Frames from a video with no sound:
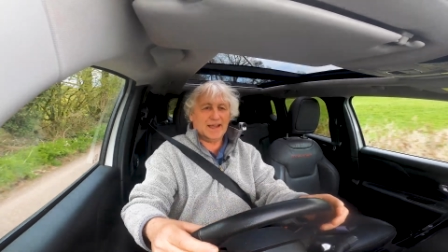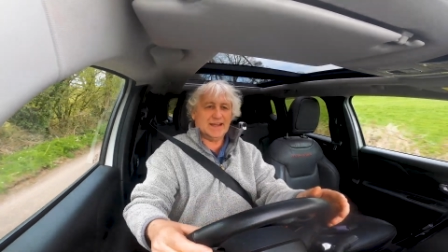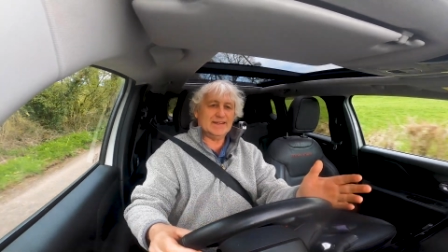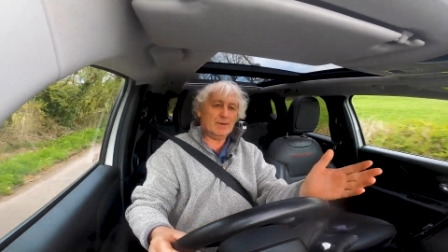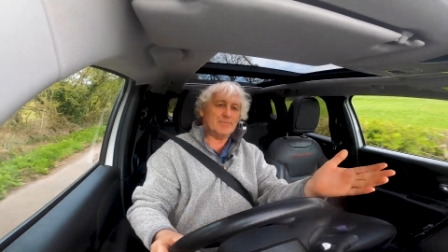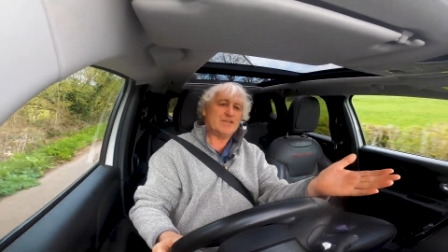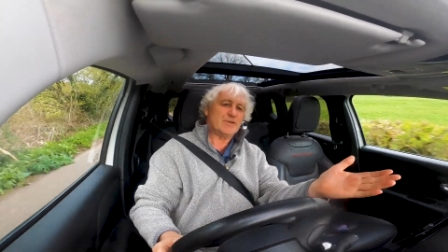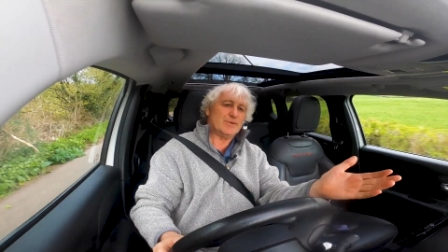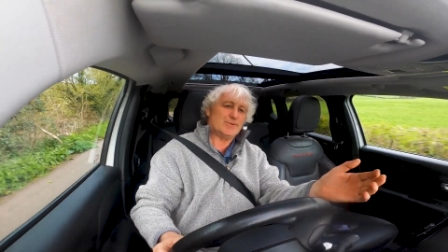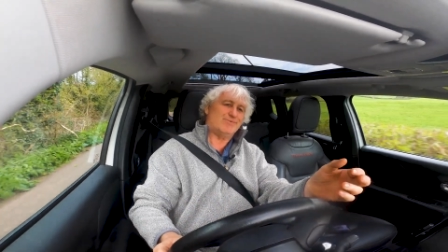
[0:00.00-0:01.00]
And up
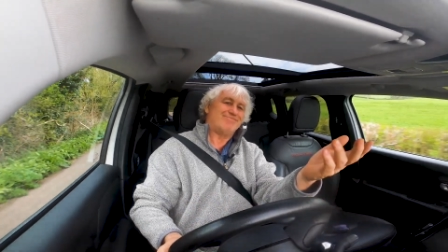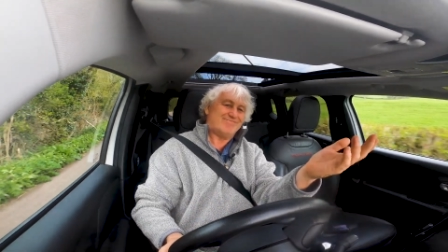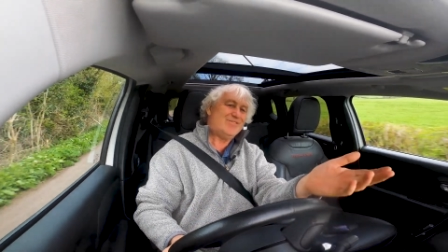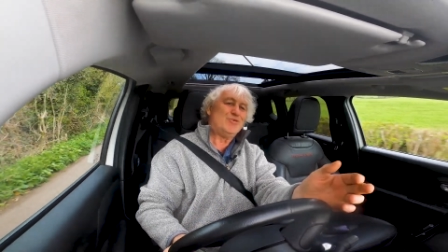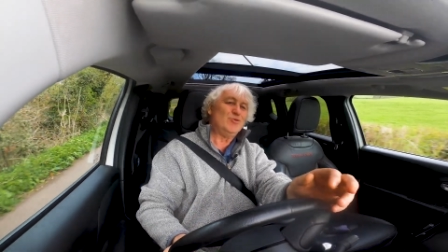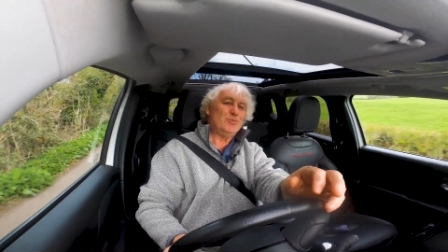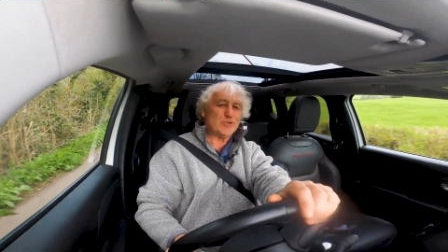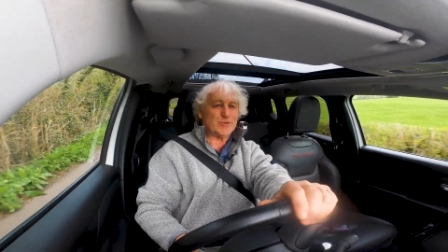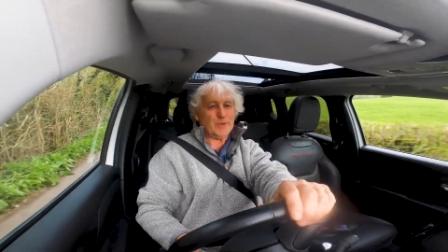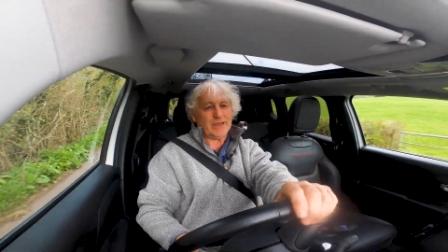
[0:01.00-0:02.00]
to normal
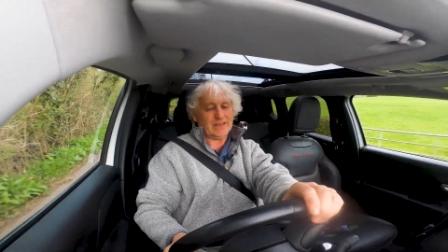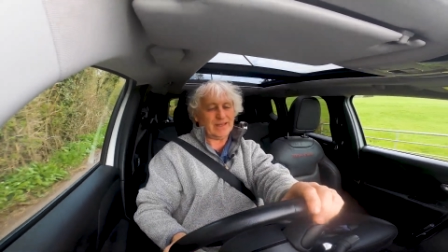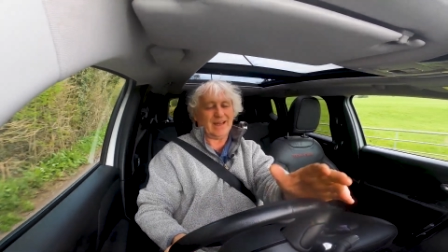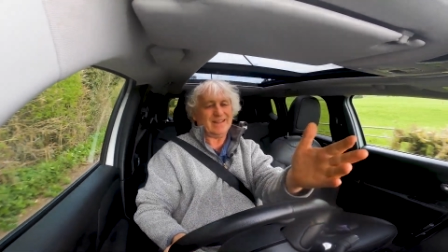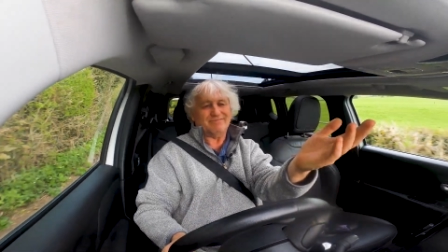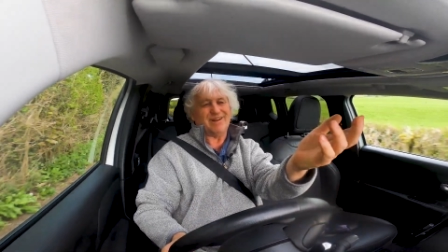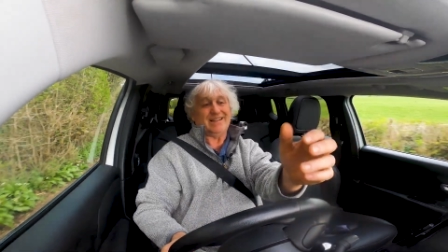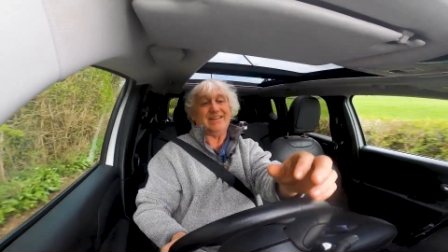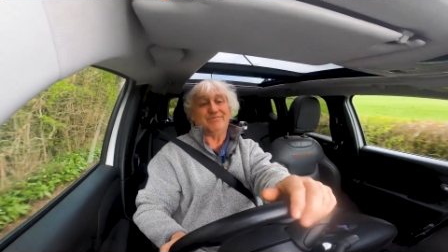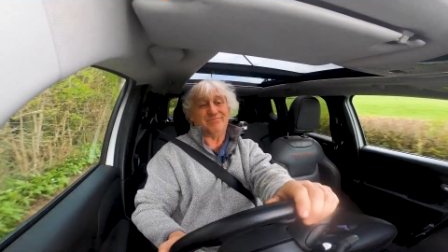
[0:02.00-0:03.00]
speed,
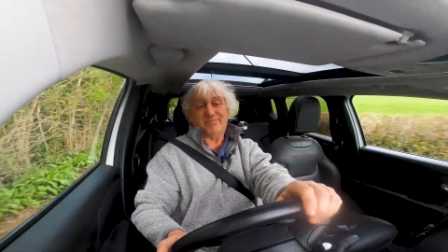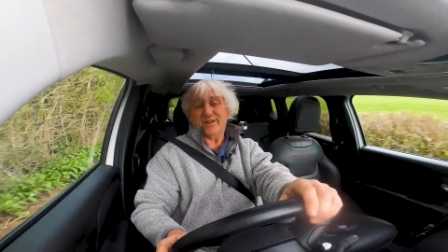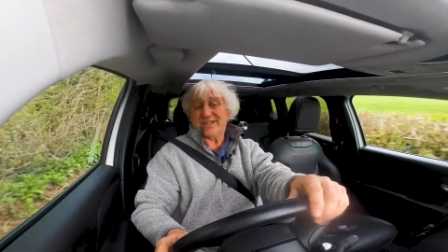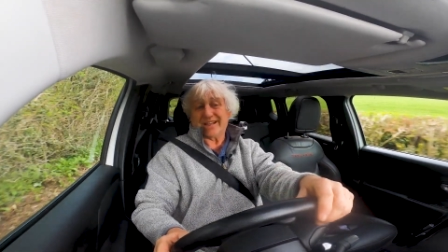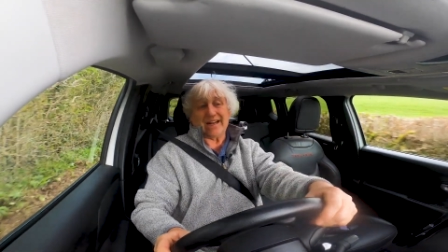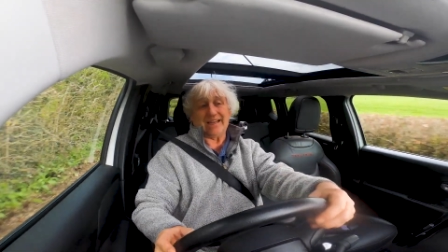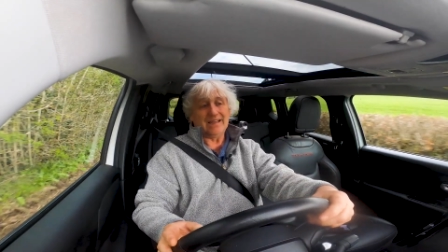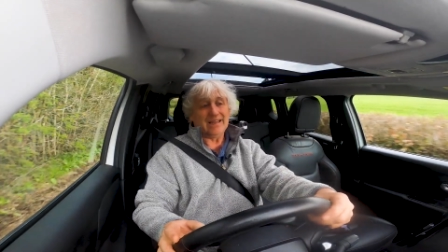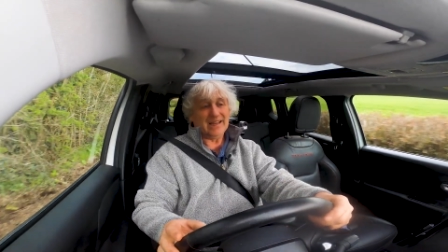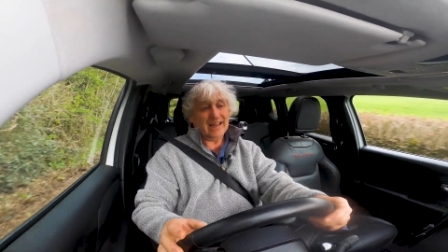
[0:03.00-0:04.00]
well, even briskly,
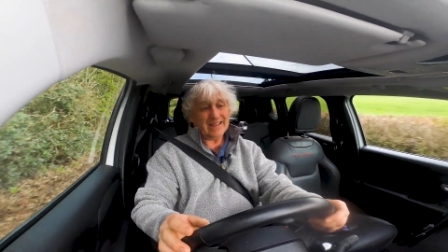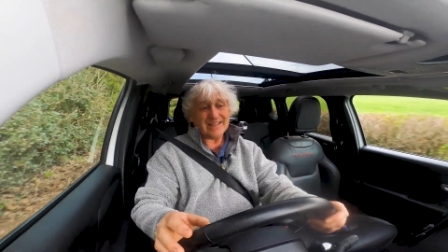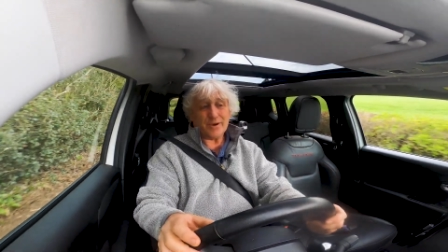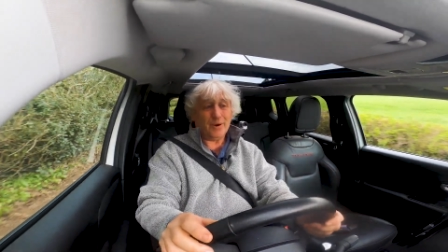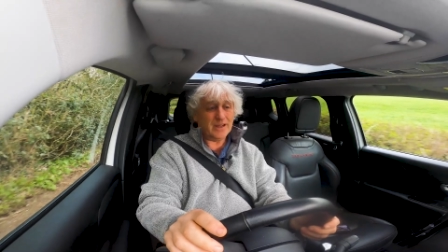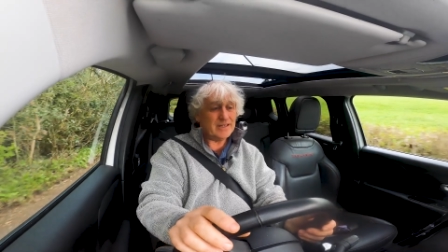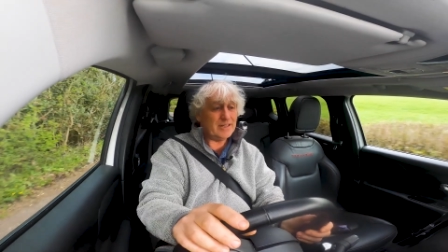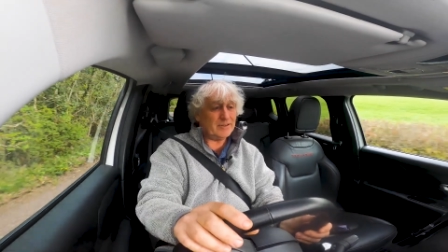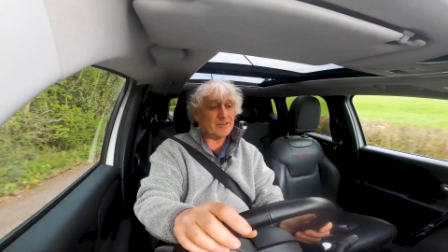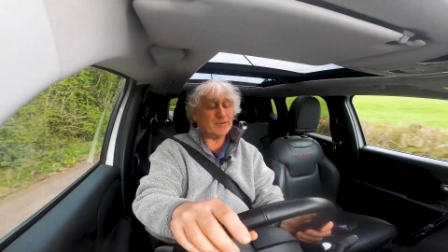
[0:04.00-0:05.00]
it's quite
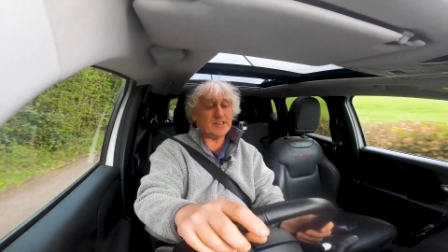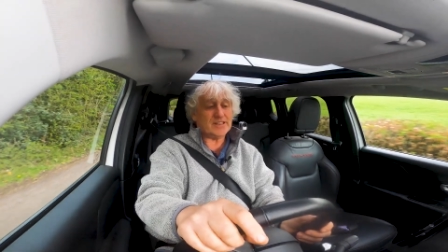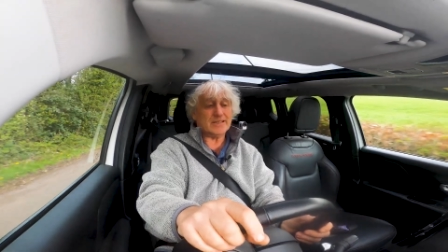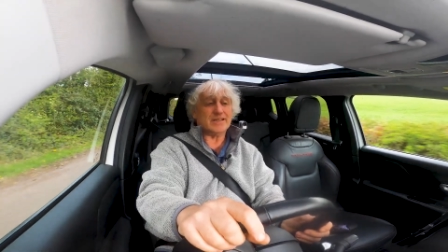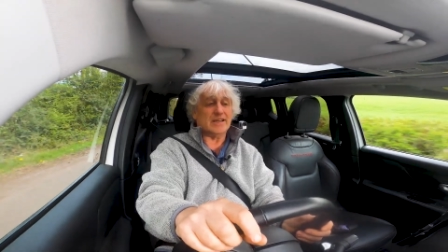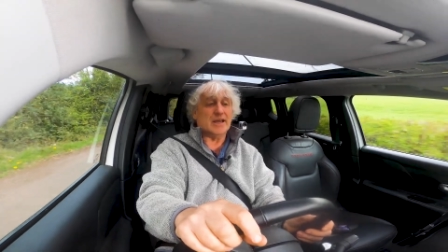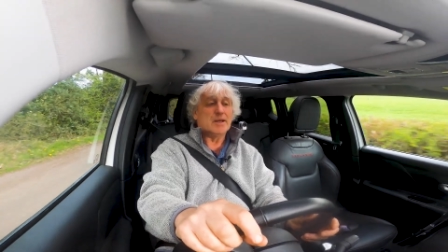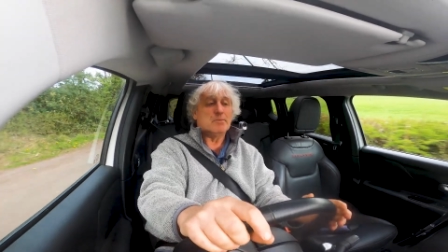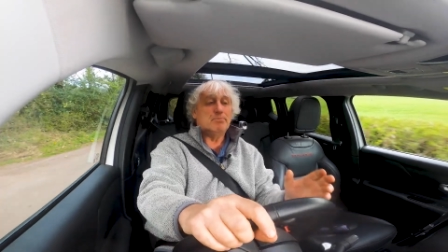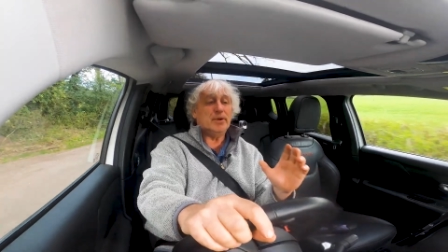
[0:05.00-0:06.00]
neutral chassis.
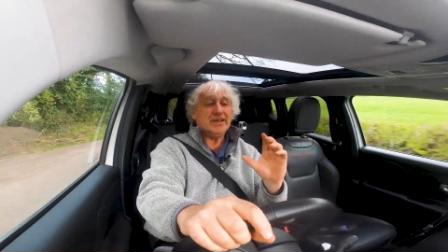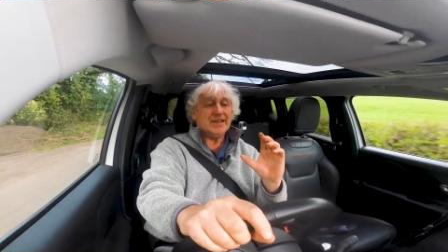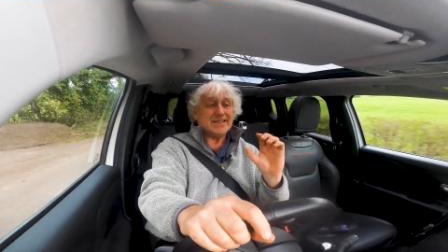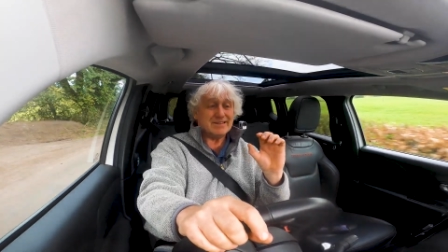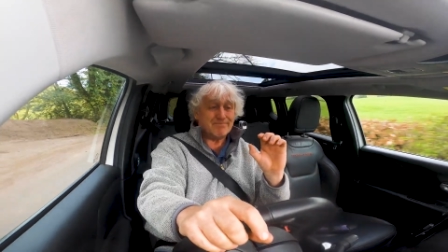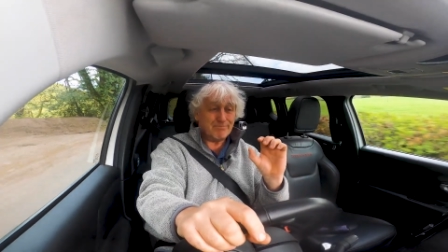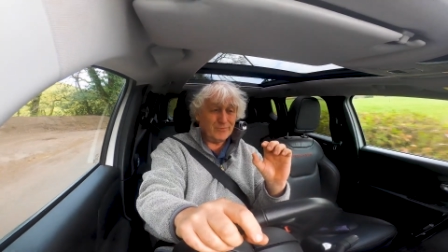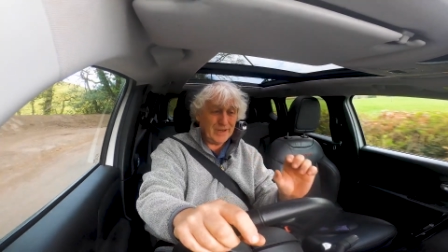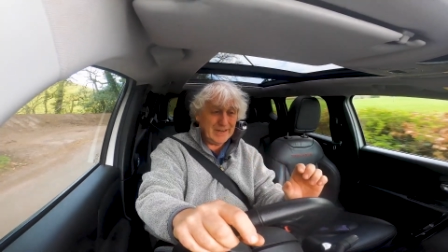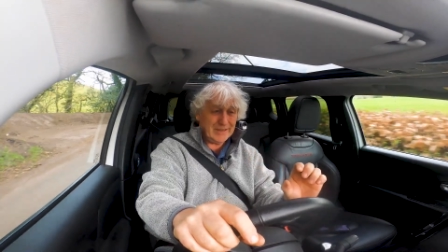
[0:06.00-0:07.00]
But its
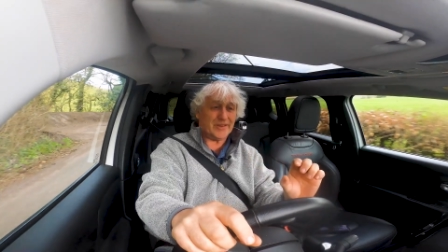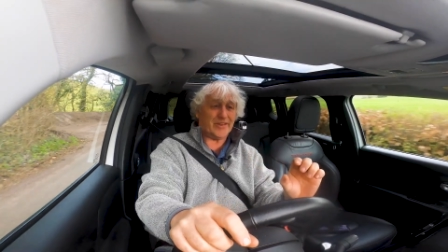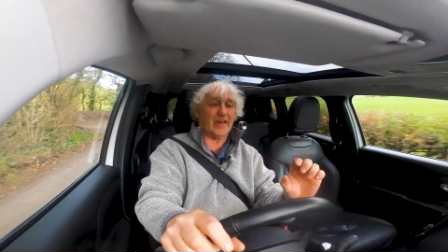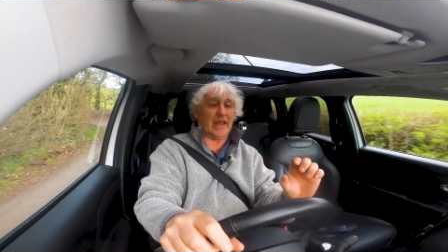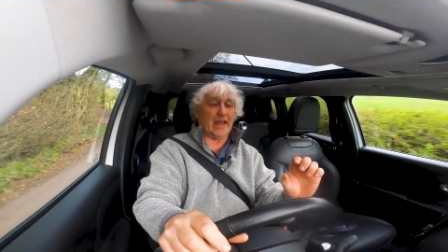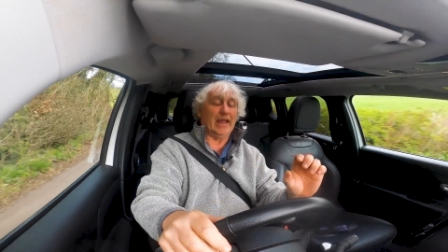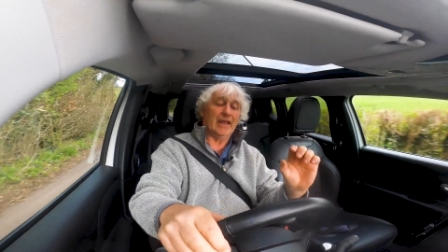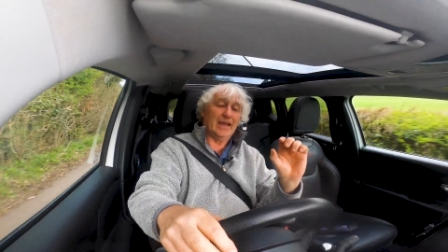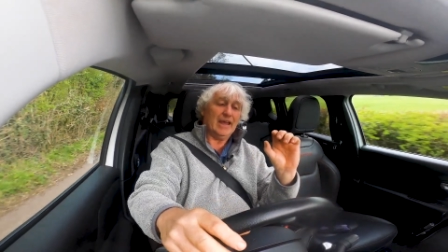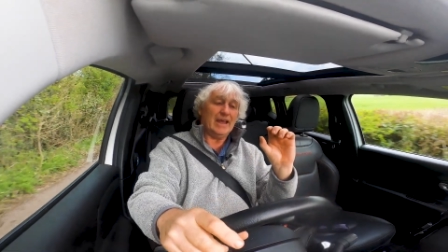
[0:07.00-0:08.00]
real thing
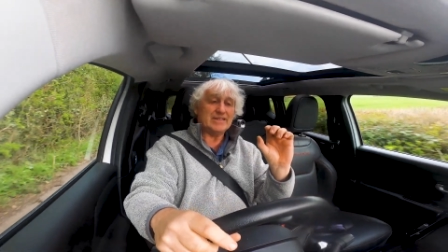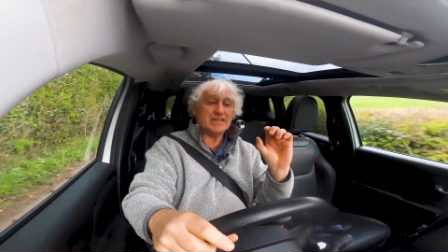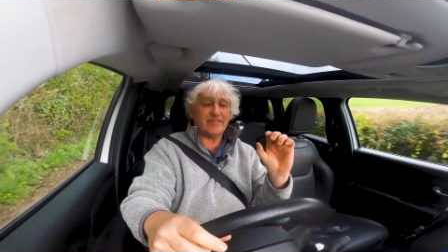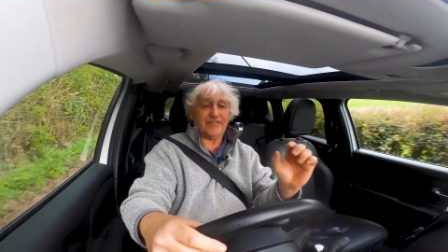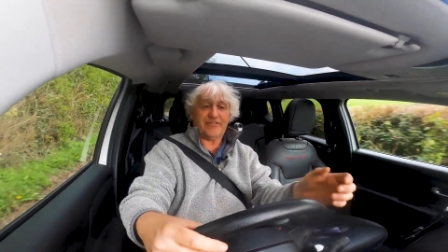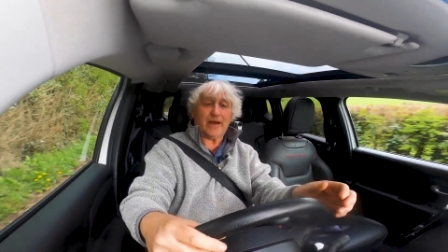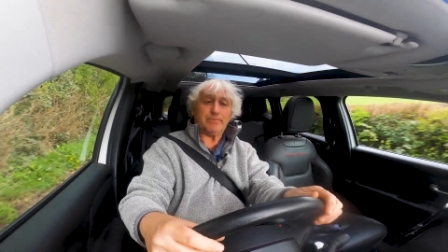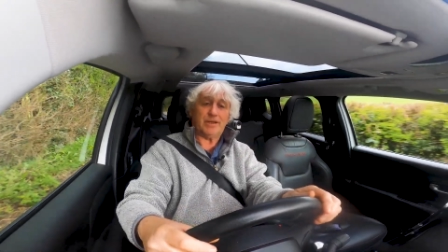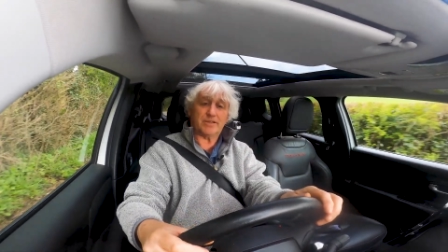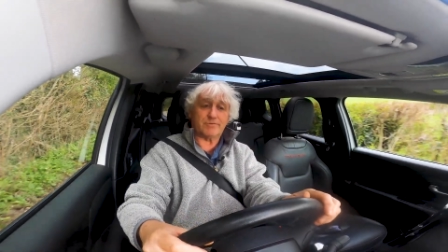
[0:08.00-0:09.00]
is a
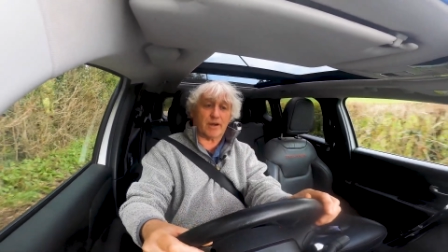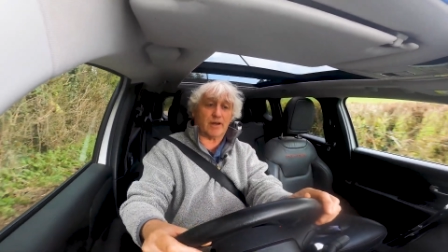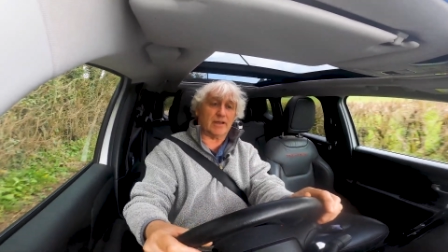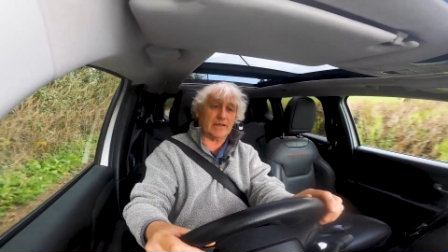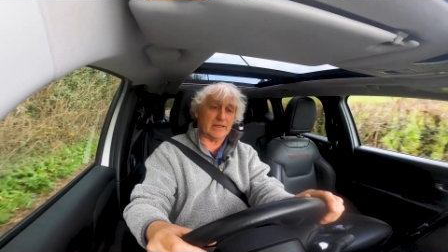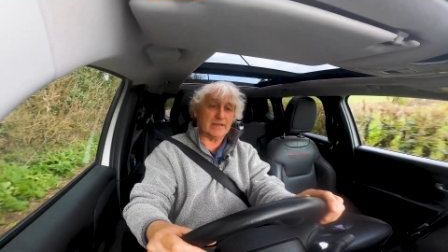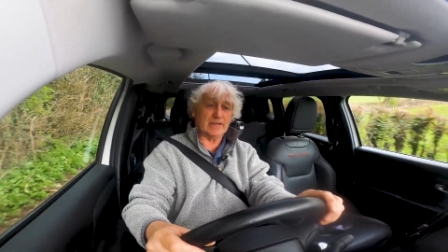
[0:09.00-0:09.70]
fabulous ride.